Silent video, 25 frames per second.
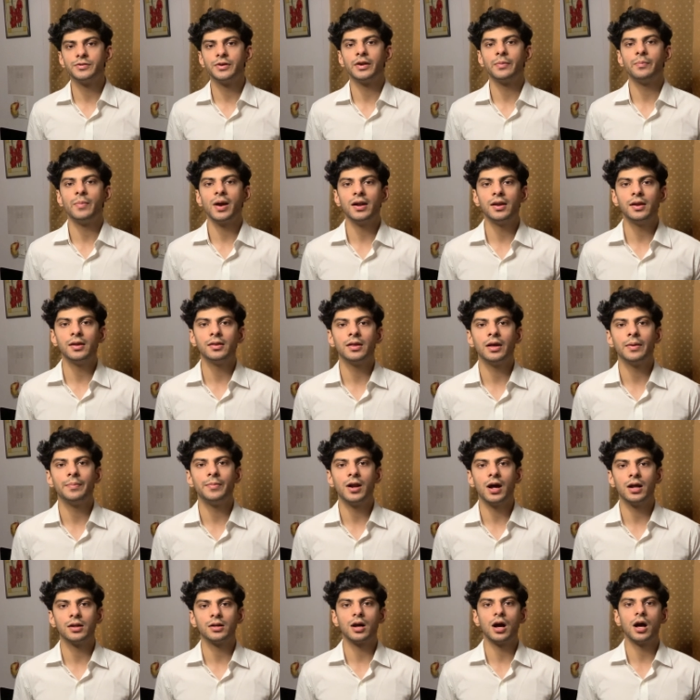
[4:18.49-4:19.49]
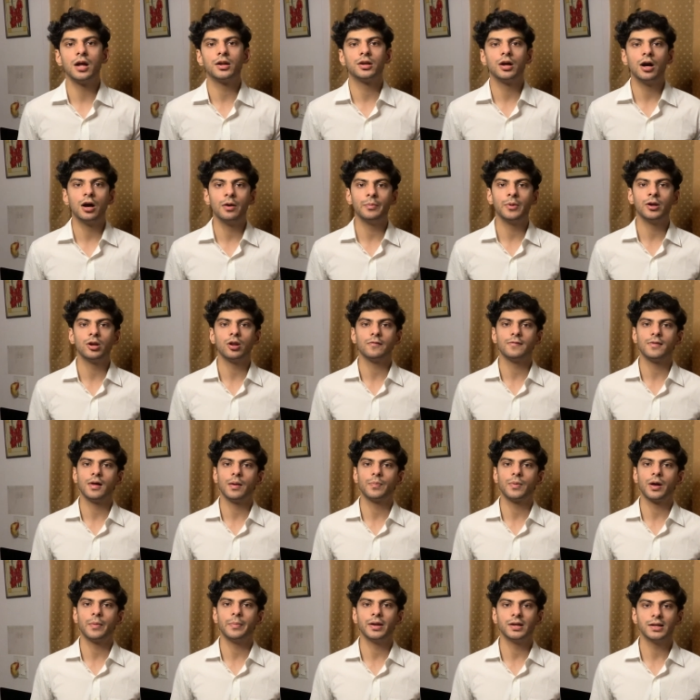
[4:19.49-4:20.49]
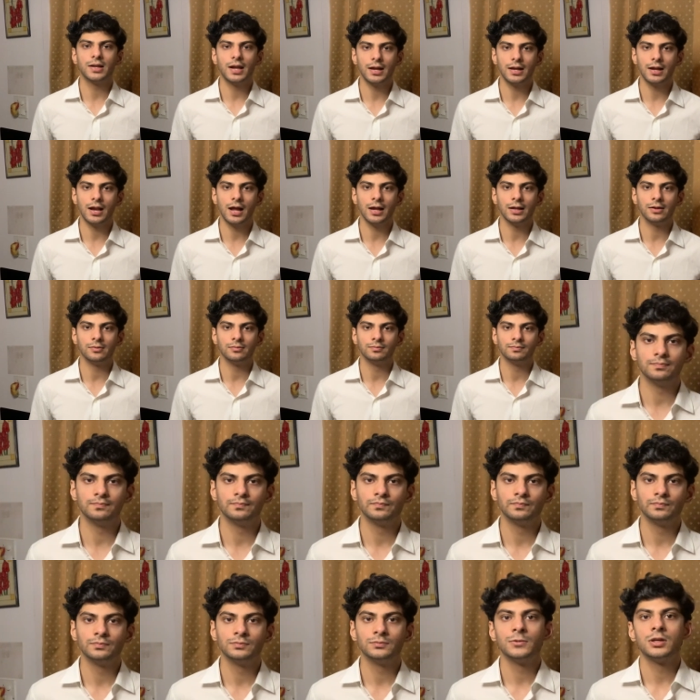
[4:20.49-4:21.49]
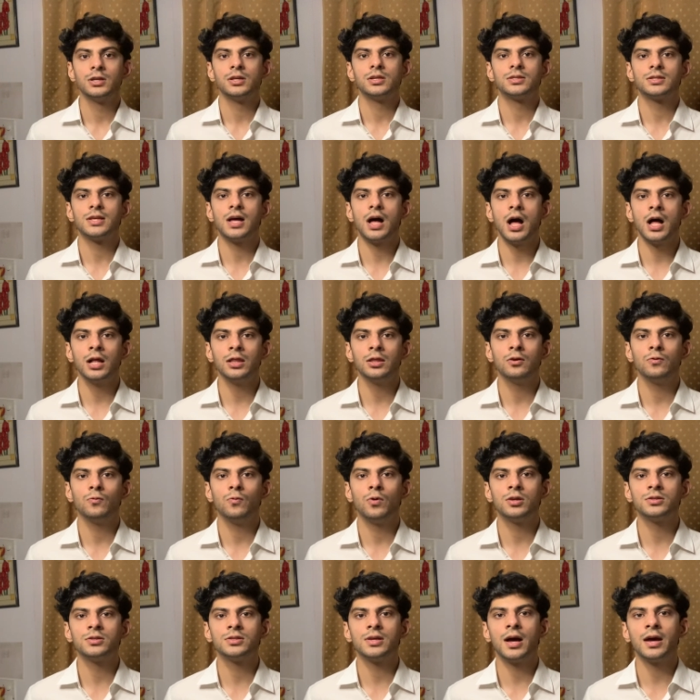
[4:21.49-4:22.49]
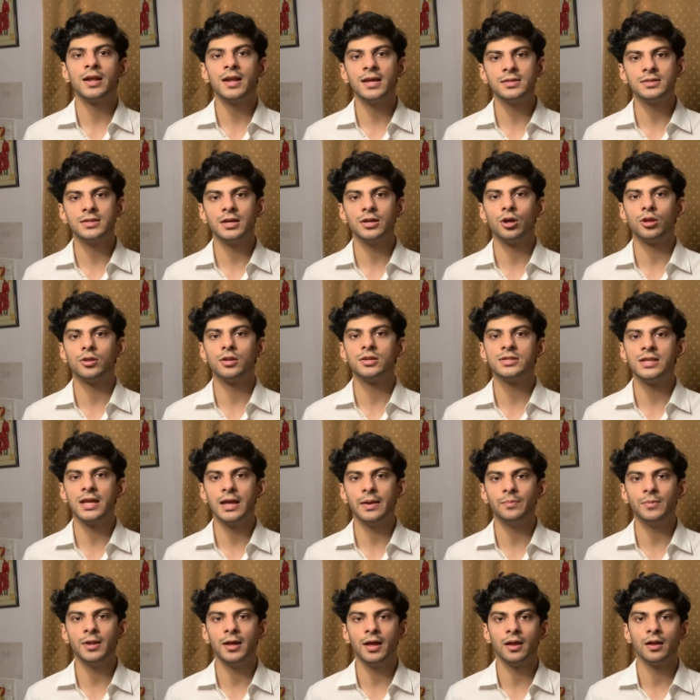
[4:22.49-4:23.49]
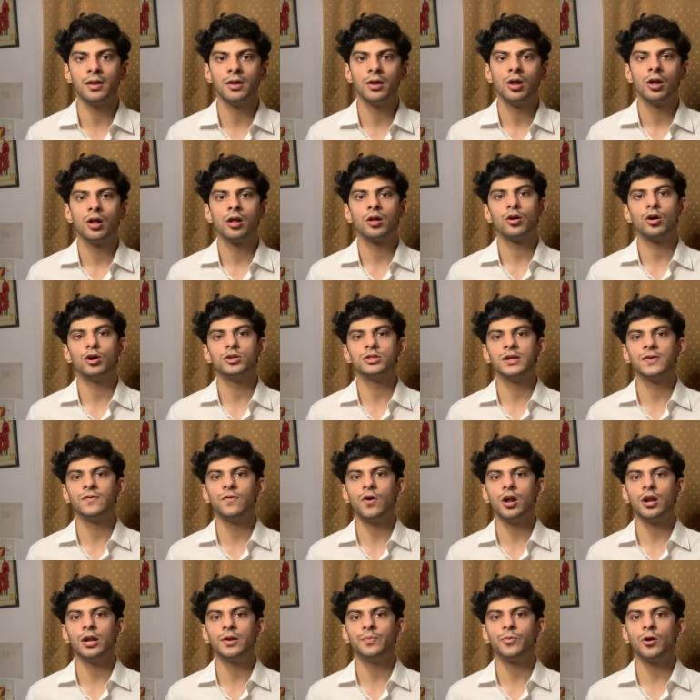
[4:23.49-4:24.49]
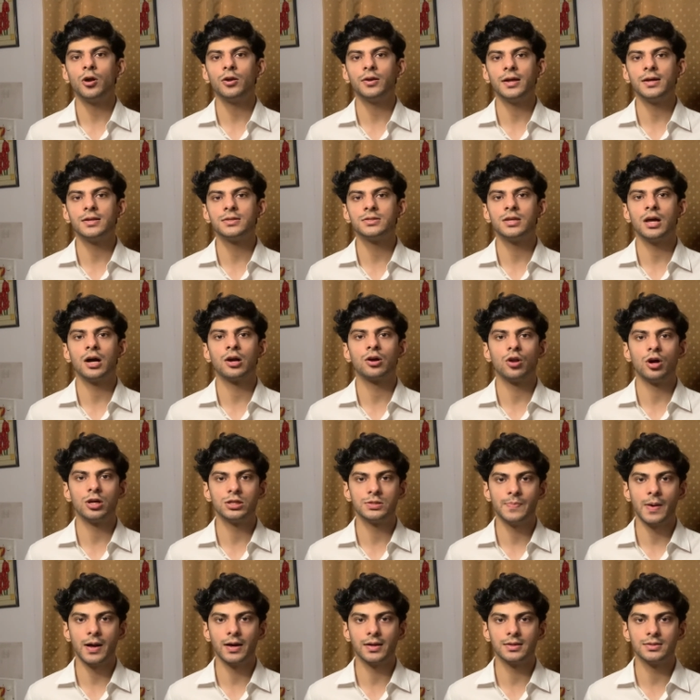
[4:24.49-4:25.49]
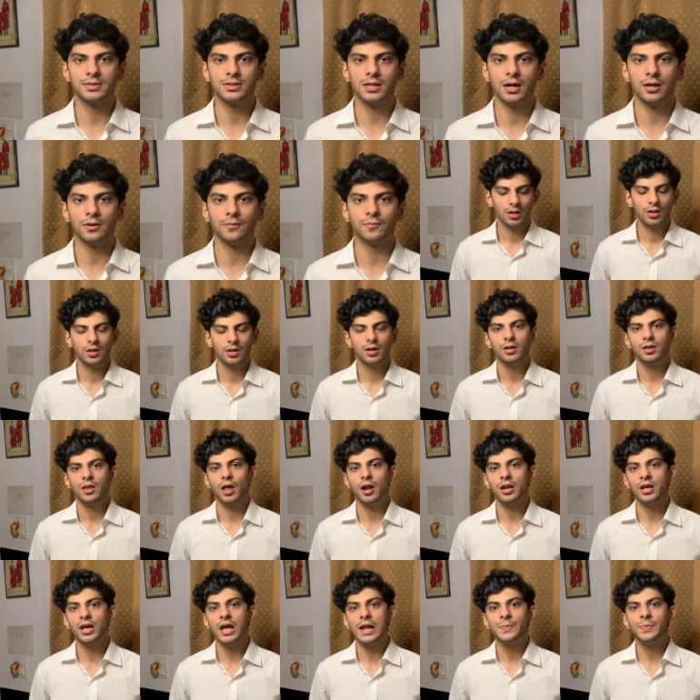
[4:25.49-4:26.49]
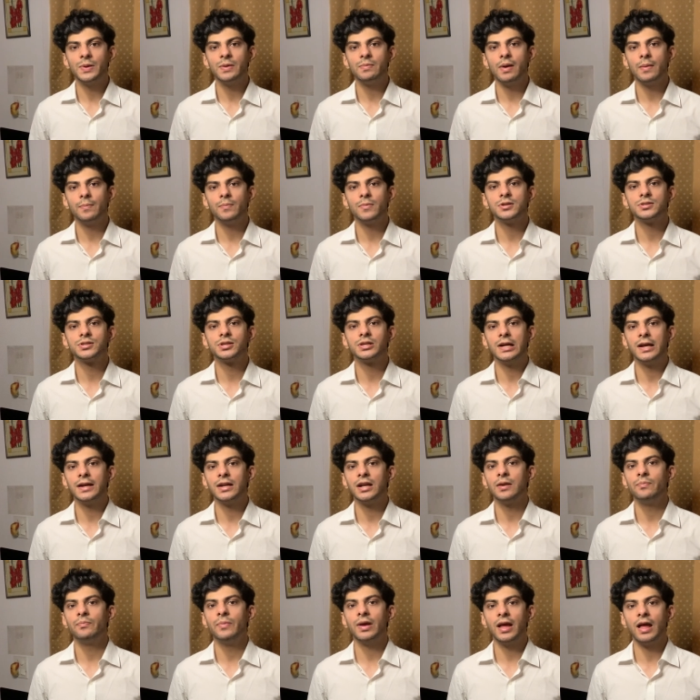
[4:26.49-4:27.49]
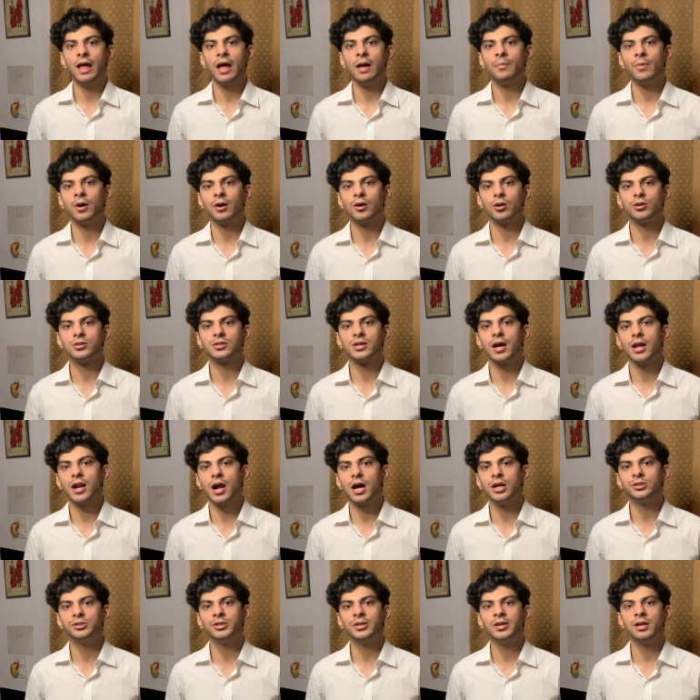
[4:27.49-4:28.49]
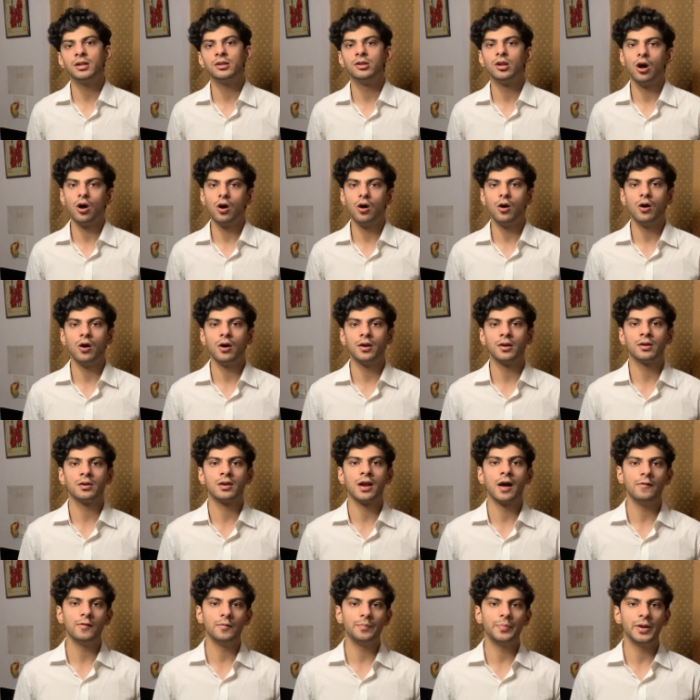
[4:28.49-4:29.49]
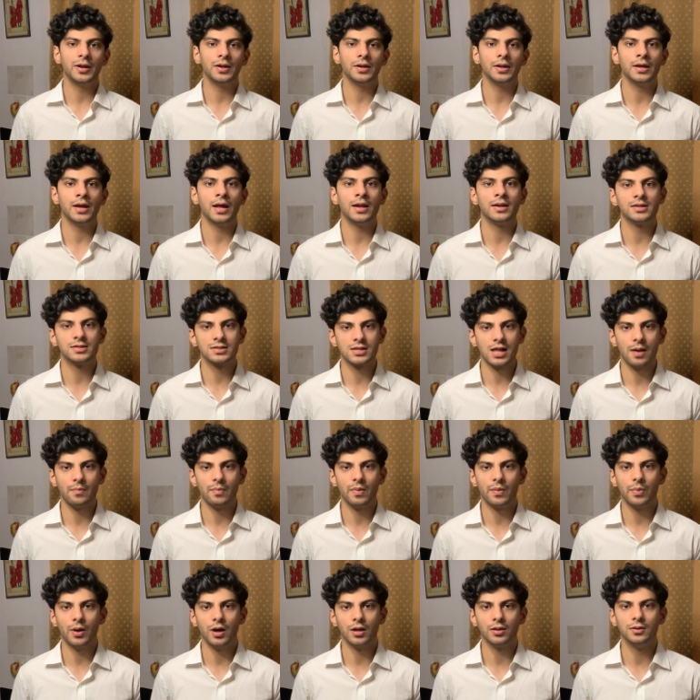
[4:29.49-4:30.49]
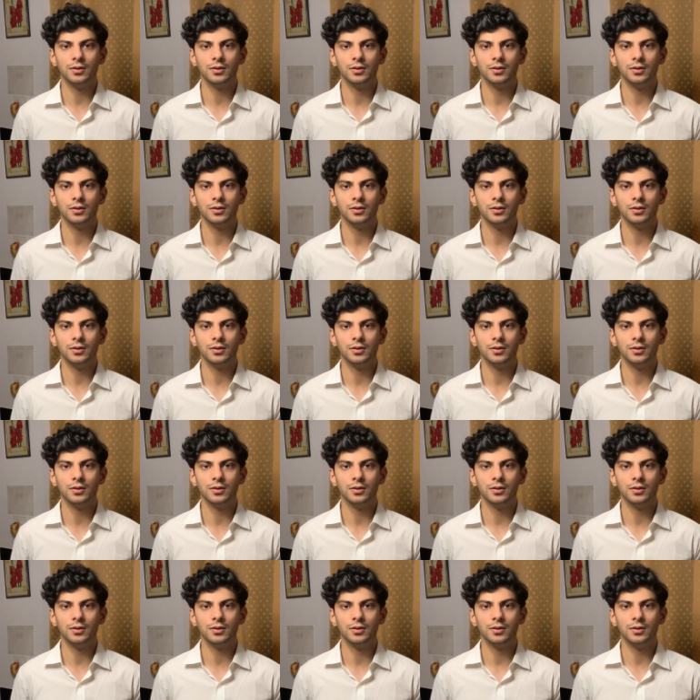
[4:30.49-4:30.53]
reminded the Imran Khan government of the upcoming deadline. Saad was arrested on the same day, causing violent protests across Pakistan. The TLP members created mayhem across Karachi, Lahore, Rawalpindi and Islamabad.